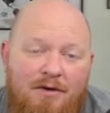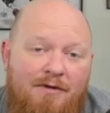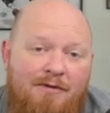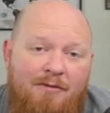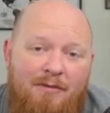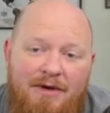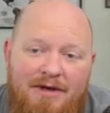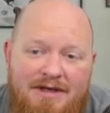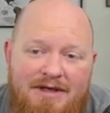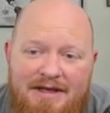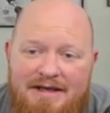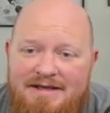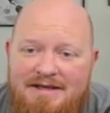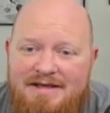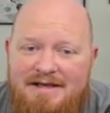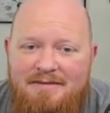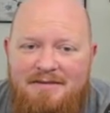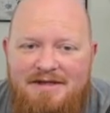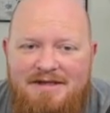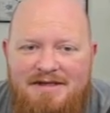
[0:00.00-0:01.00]
from what
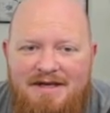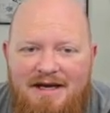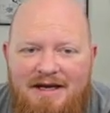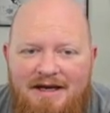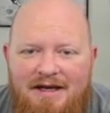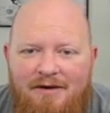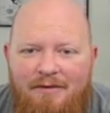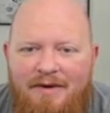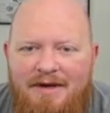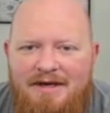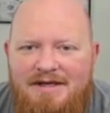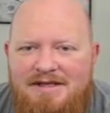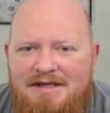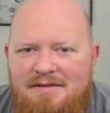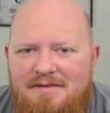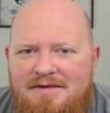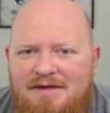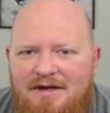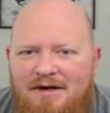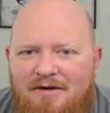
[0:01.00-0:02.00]
TSM is saying anyway.
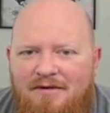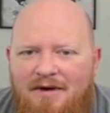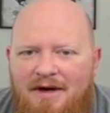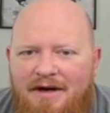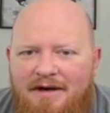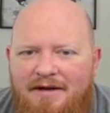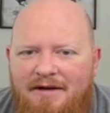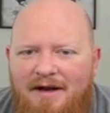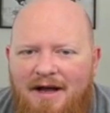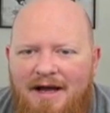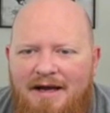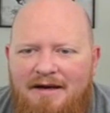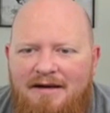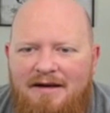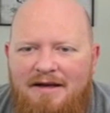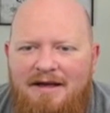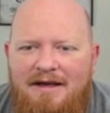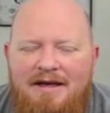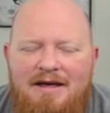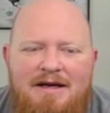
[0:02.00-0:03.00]
Seems a little
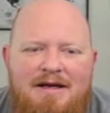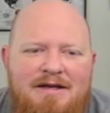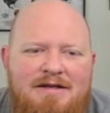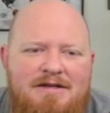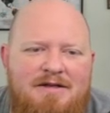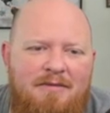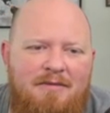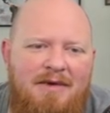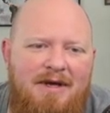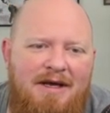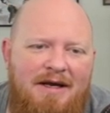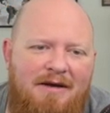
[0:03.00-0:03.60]
unlikely to me,